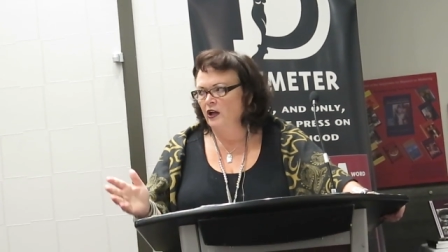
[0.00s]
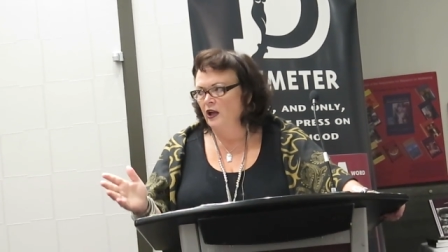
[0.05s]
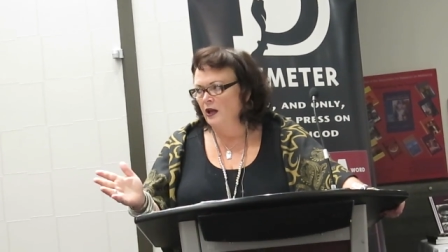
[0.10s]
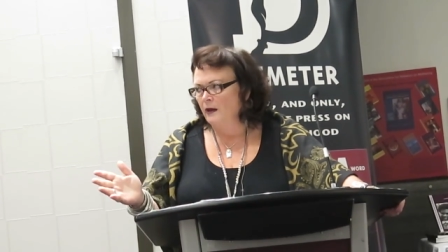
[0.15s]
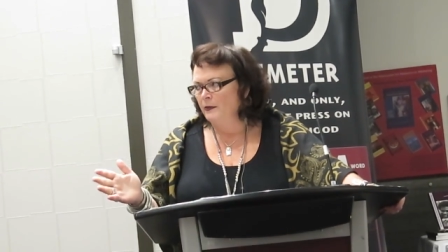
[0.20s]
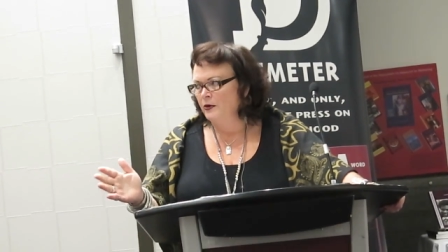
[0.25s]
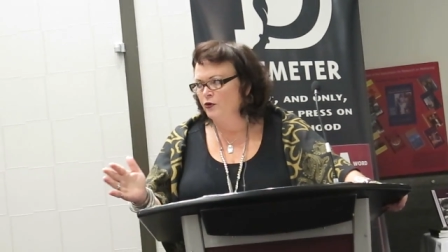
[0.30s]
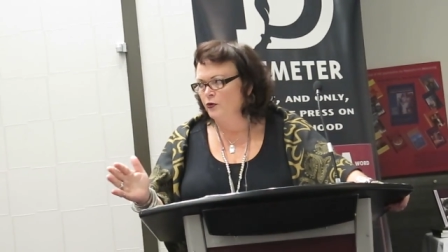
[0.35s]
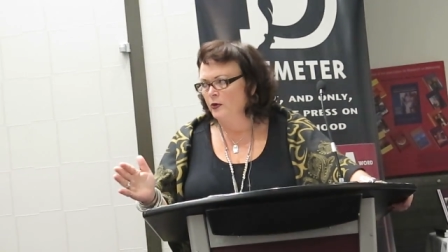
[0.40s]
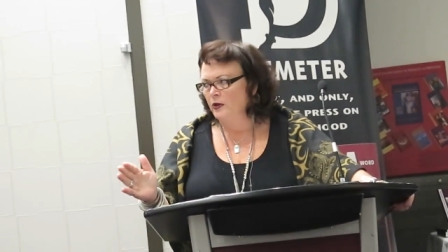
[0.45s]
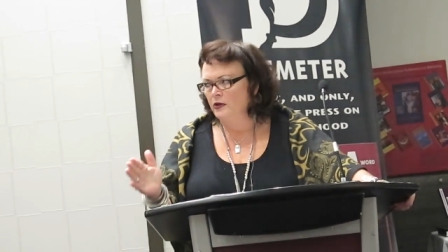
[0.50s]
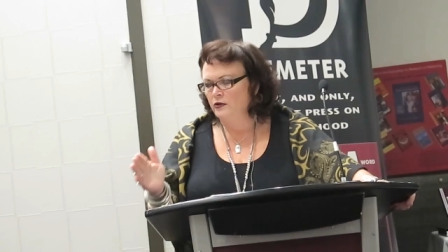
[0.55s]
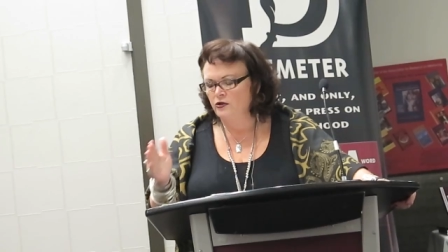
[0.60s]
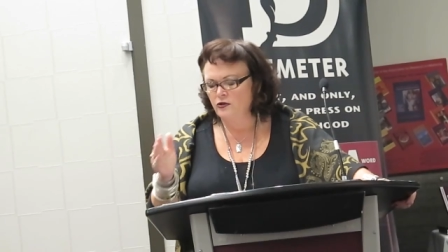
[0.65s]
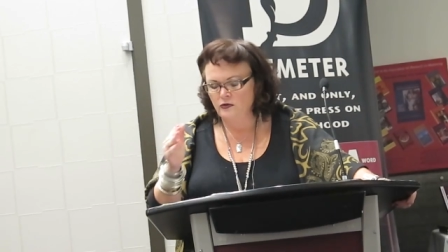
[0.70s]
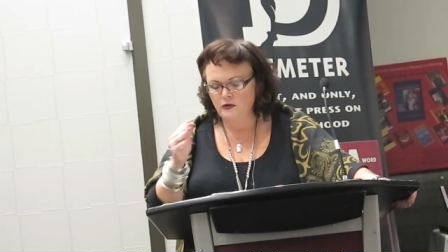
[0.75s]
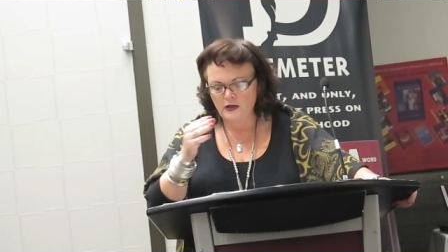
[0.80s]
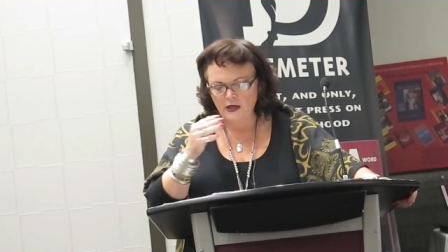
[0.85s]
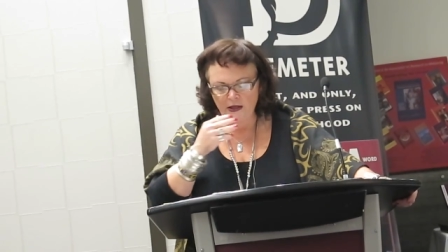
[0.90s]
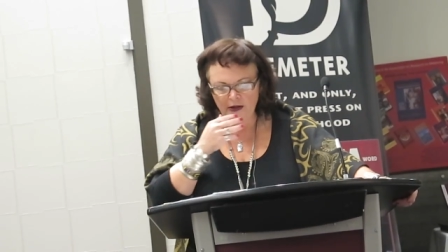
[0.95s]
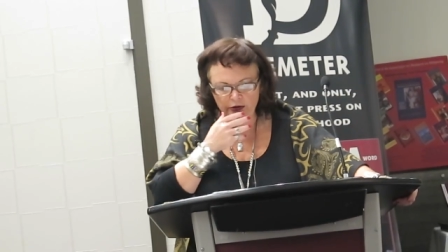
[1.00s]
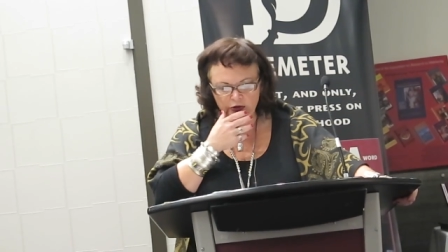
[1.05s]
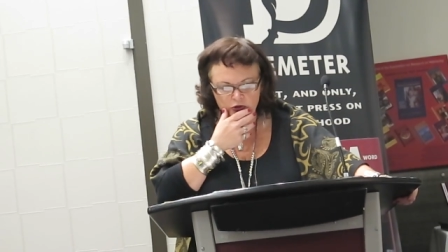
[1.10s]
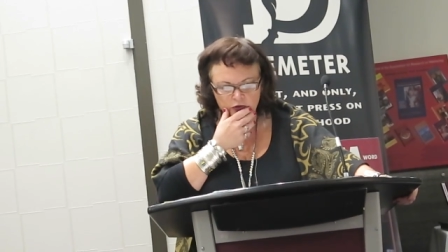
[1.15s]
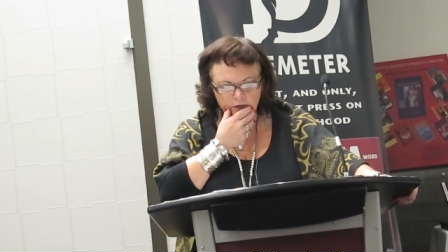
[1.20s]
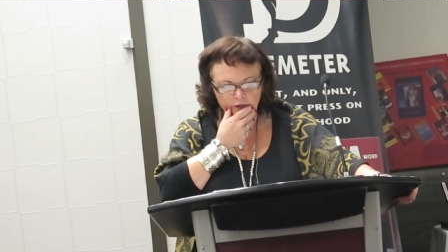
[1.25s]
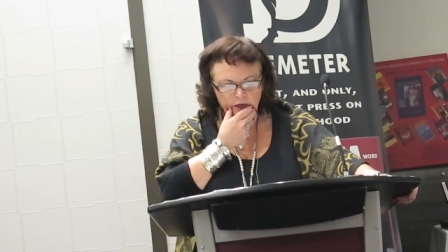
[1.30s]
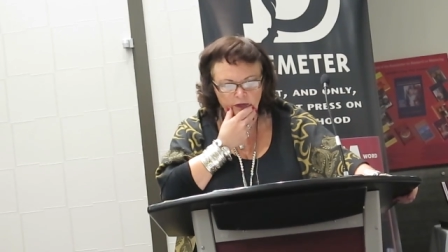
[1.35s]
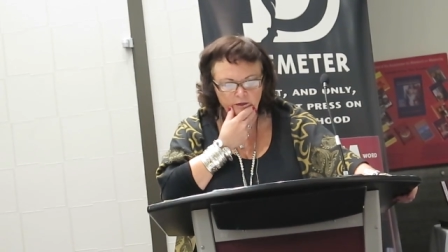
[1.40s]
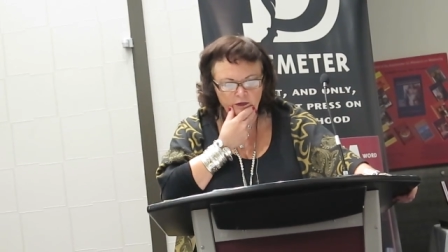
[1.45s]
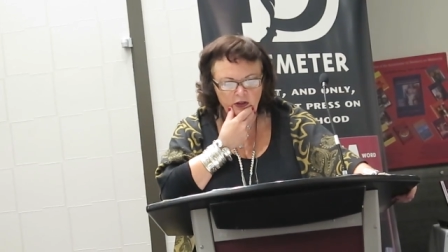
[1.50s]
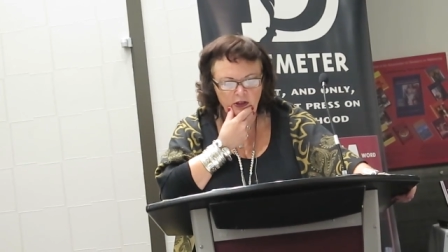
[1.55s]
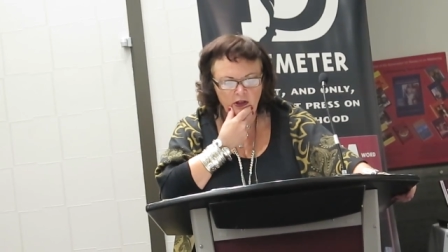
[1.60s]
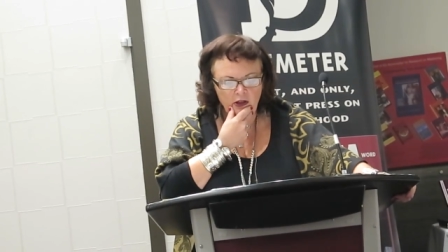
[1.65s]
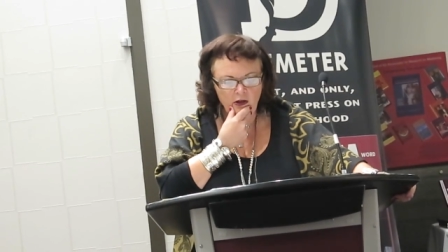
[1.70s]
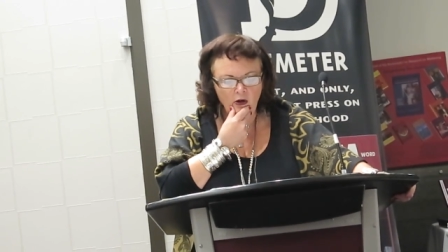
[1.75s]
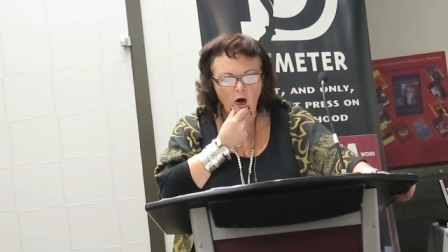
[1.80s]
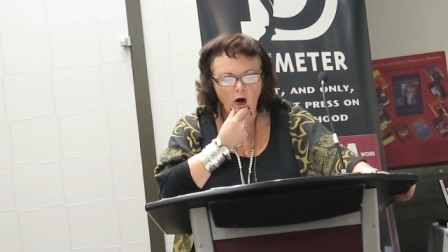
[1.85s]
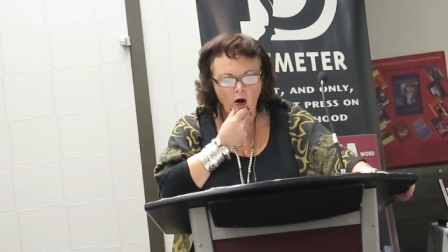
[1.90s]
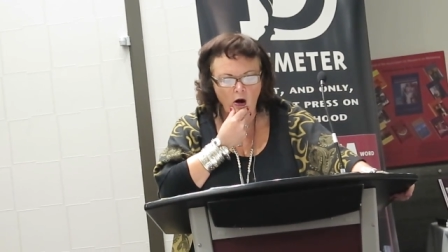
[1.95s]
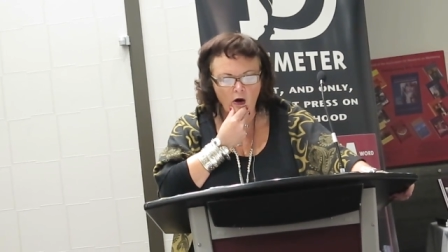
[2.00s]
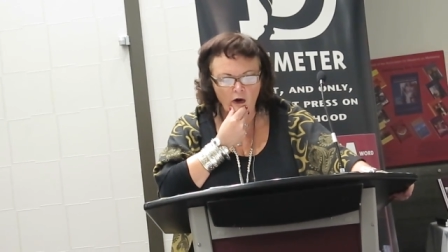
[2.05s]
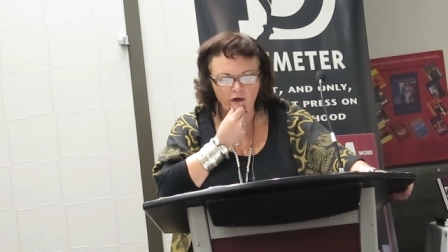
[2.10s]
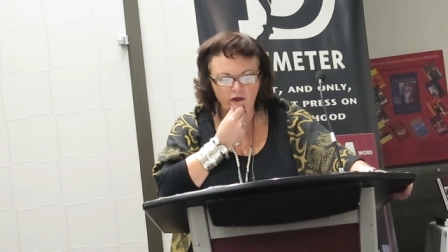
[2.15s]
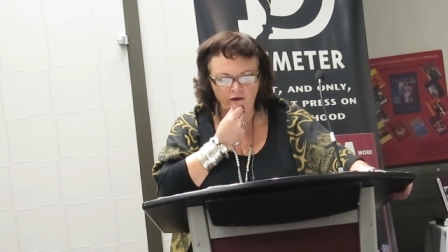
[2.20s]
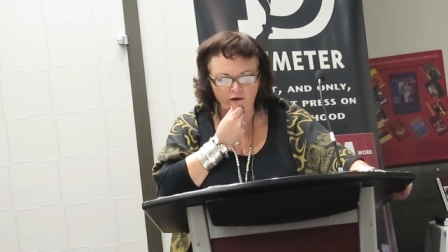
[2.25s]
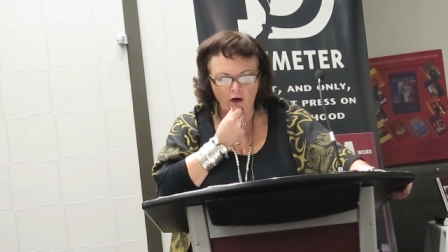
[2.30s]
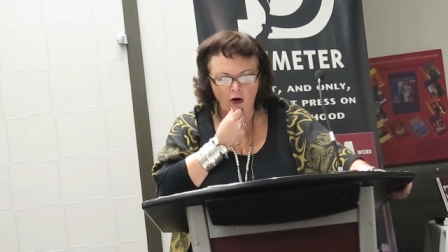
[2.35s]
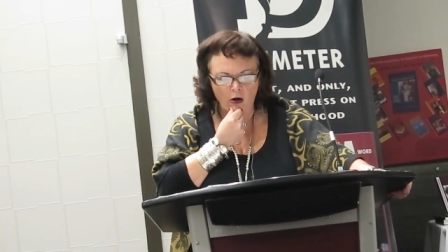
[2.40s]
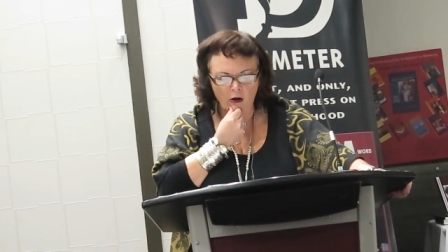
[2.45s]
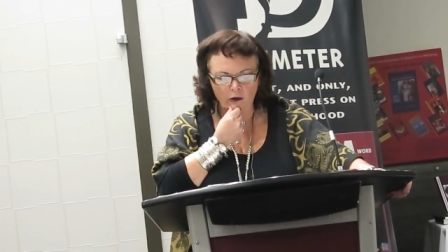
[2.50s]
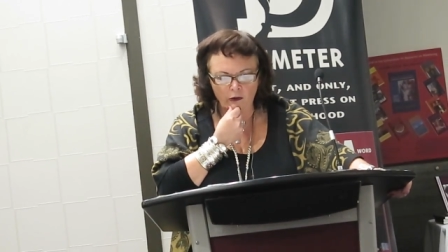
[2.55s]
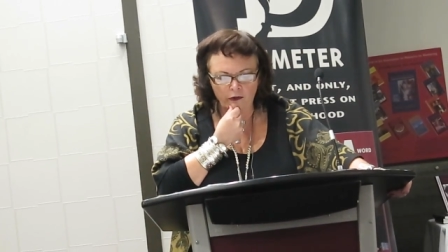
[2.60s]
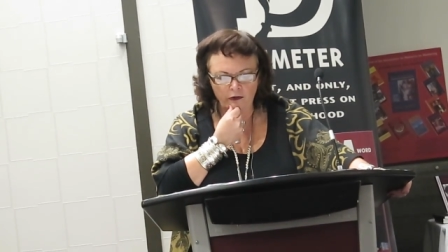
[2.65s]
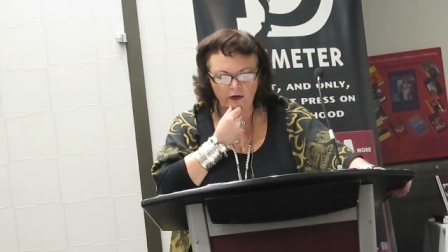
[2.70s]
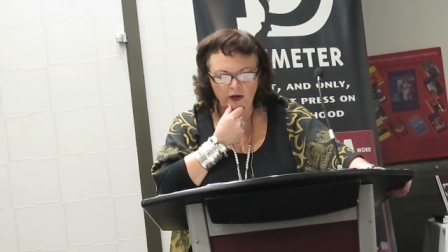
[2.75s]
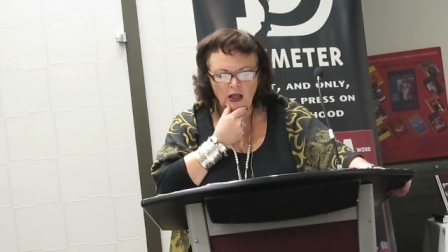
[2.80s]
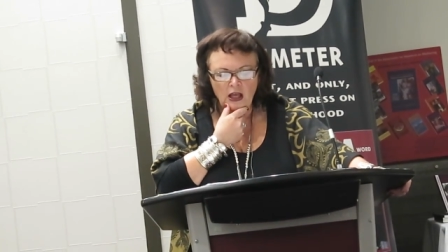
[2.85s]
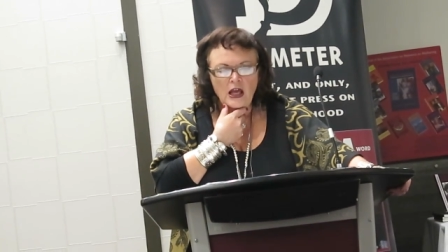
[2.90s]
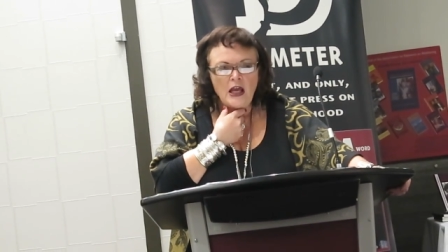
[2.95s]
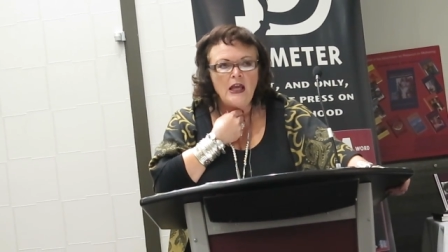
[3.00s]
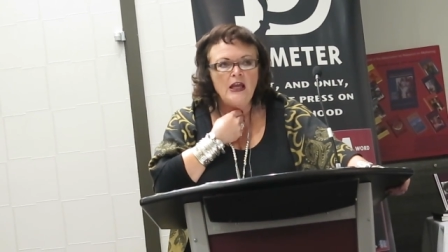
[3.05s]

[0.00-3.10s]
again between 2010 and 2015, are as follows.